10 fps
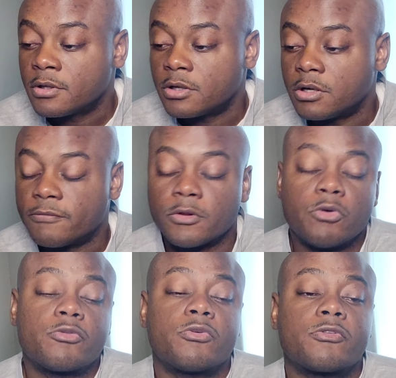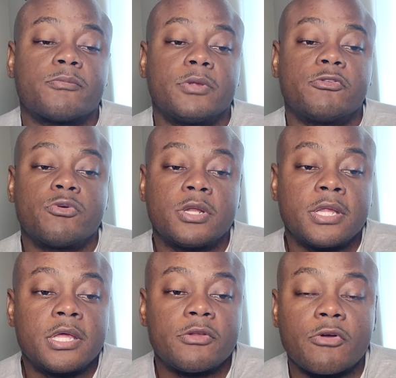For those who have been
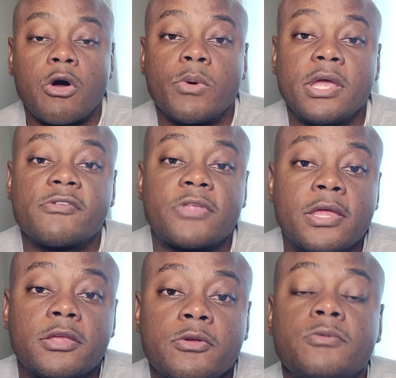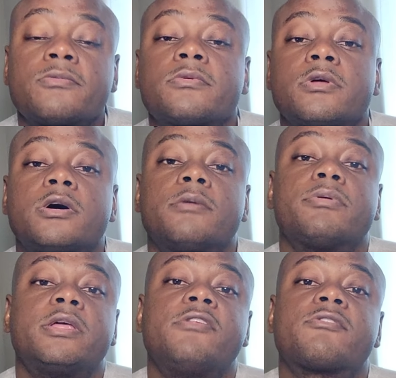tuning in, as always, thank you.
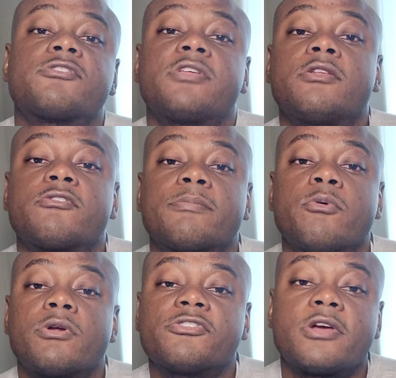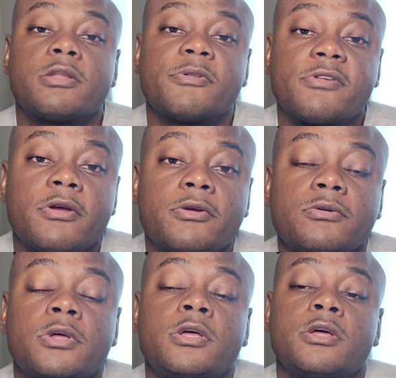Please continue to support and share the
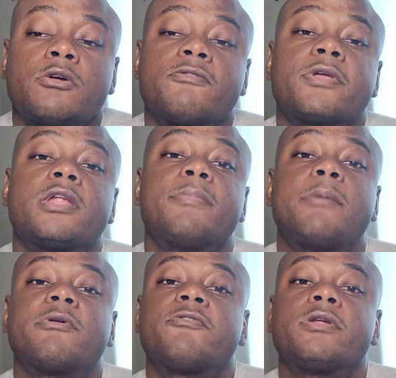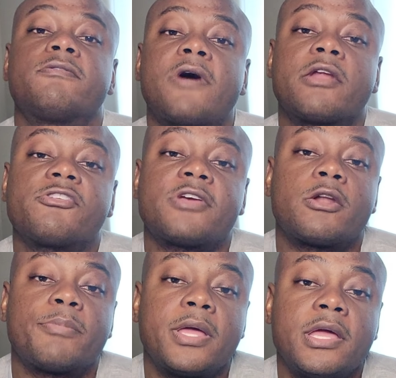material. Don't forget about my Freedom Fighters
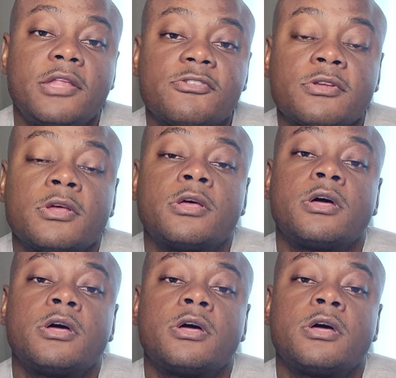channel page.